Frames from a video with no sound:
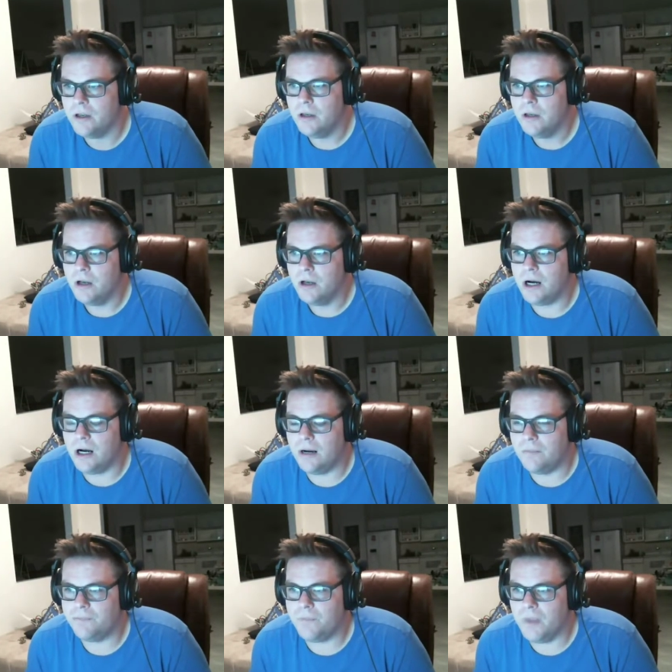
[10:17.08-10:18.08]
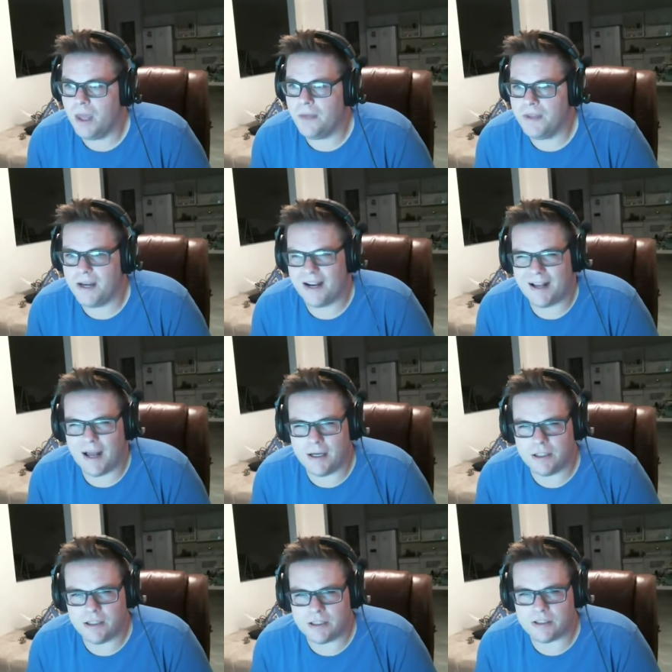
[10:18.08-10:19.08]
Um, and then I kind of just
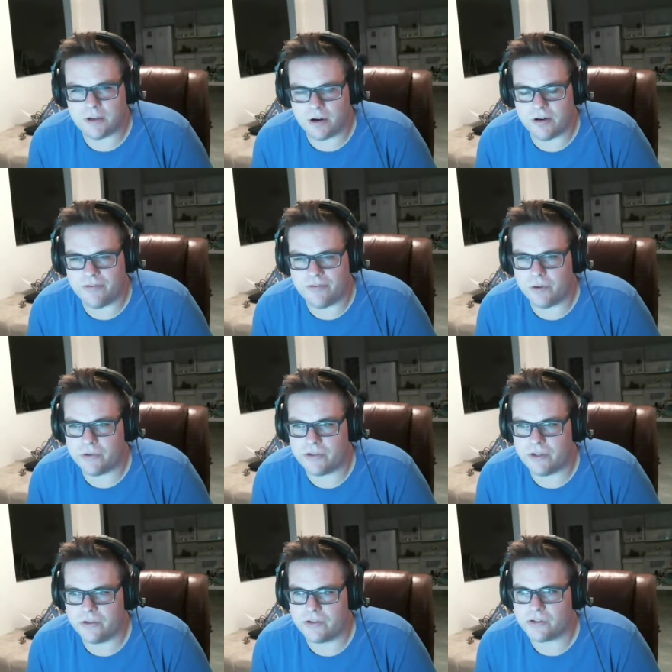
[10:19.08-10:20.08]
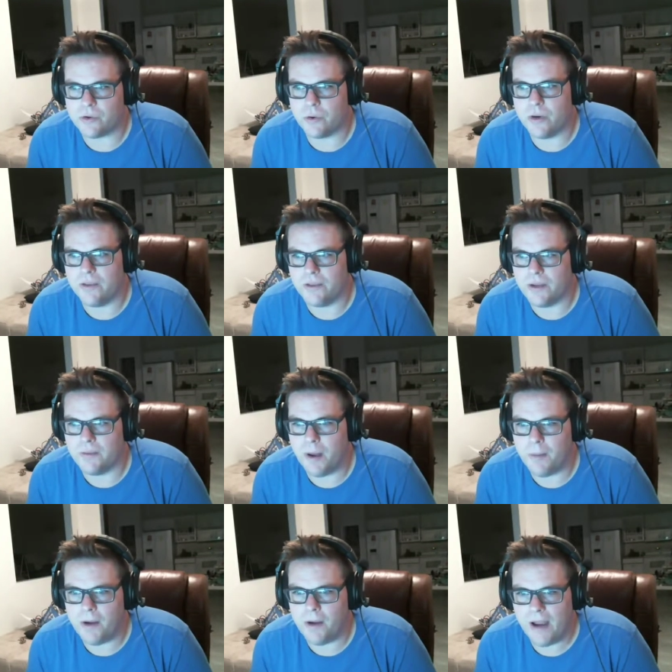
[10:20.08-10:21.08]
started focusing on the story and then about
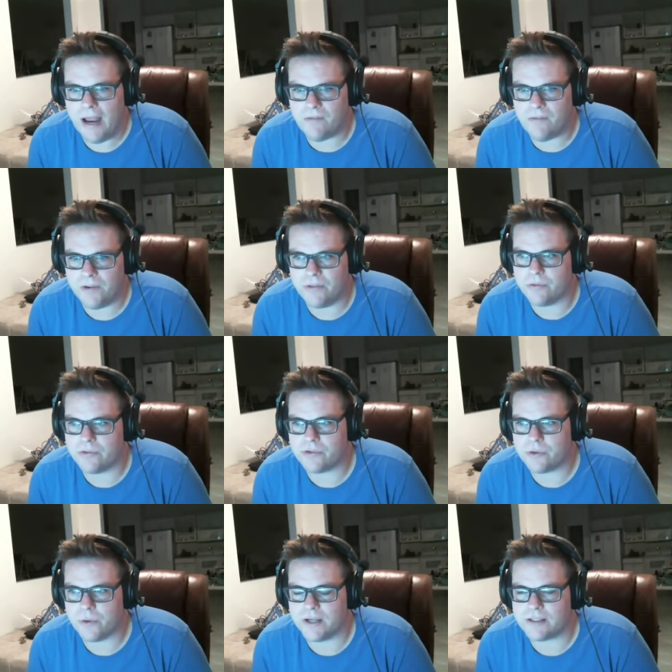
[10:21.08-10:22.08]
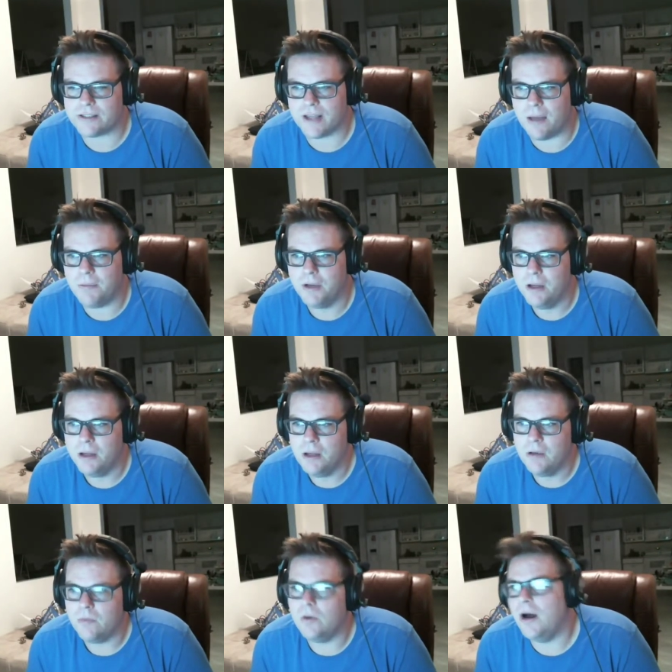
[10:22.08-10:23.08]
halfway through the story I stopped. Well,
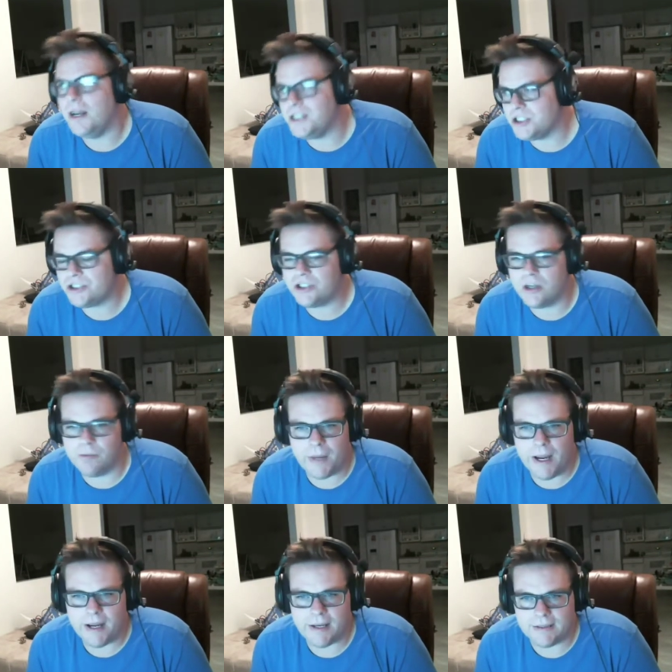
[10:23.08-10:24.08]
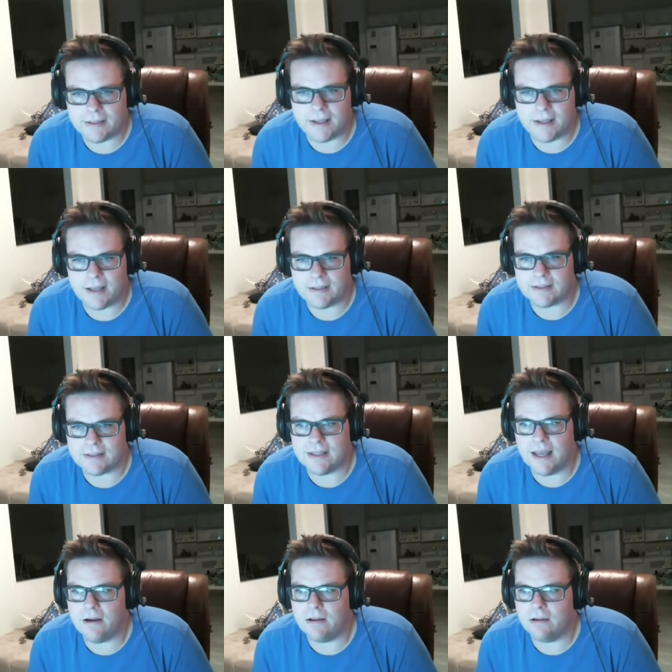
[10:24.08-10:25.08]
I just jumped back into that to see how it
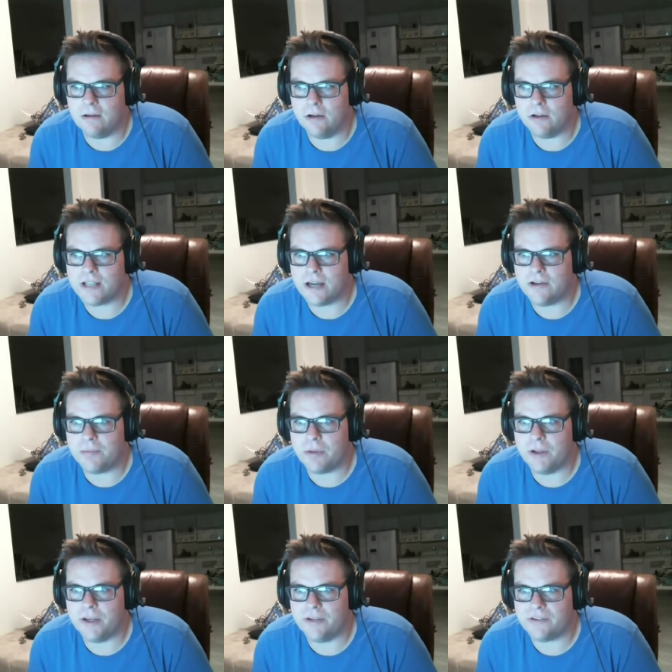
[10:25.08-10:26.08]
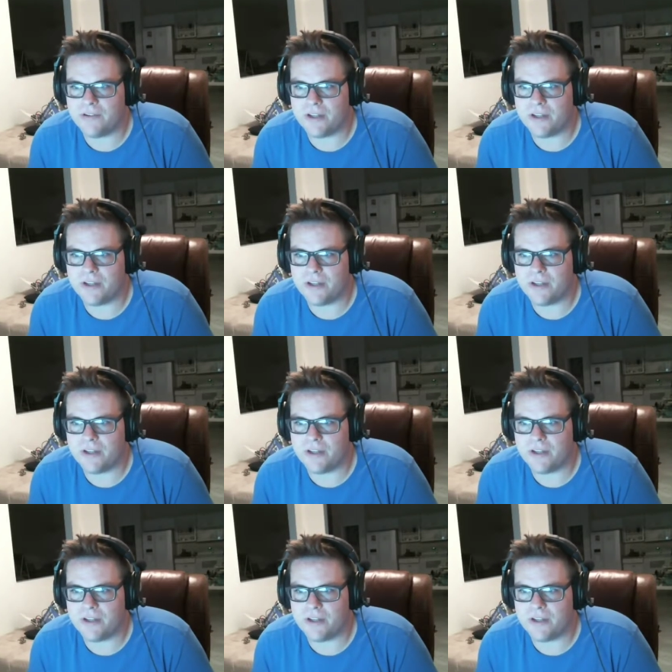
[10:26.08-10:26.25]
looks, how it plays, everything.